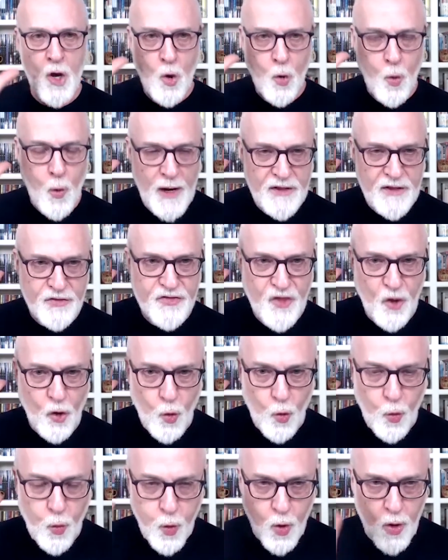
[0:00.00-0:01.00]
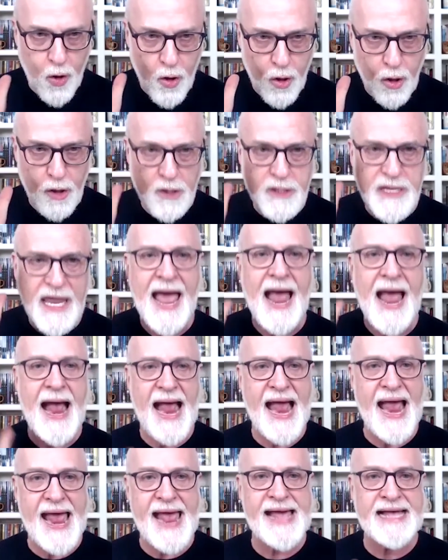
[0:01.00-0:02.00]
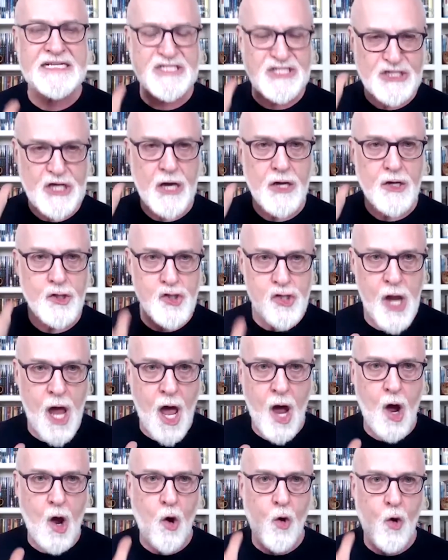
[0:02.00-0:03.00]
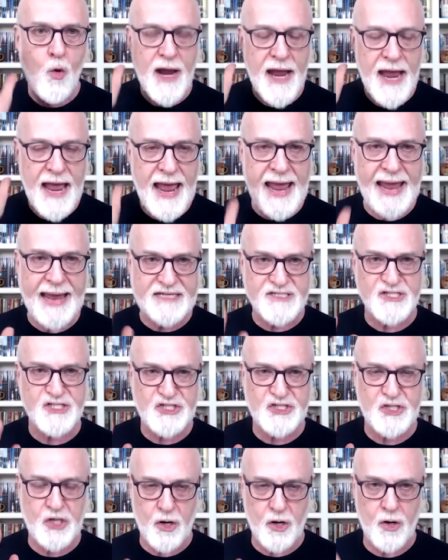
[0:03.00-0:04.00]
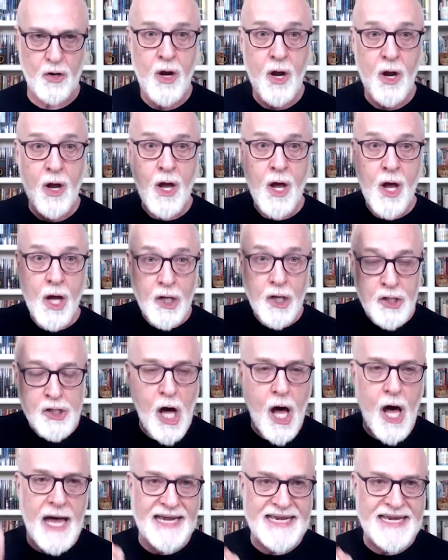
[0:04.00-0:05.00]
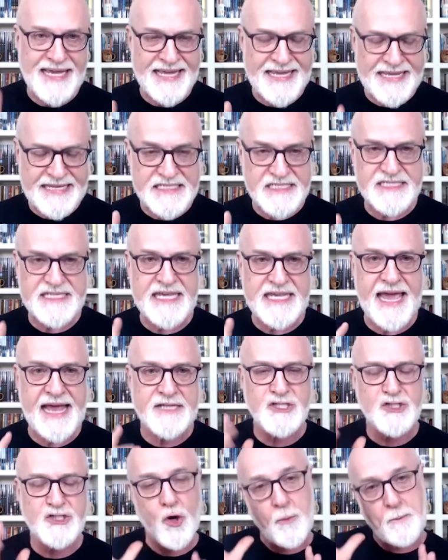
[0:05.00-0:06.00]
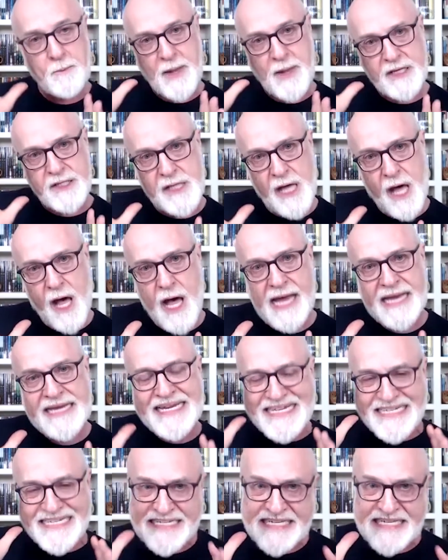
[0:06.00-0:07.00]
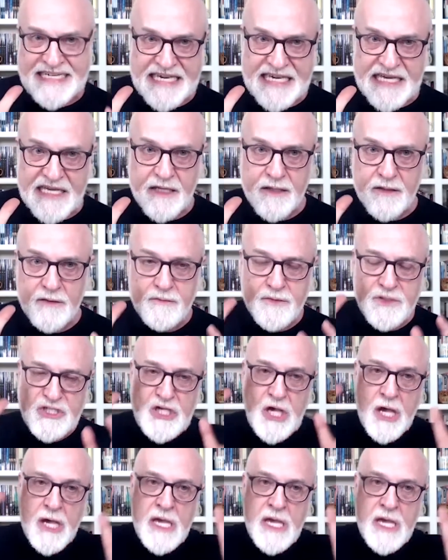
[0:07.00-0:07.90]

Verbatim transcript: When the world has no answer, God is the answer, but God gives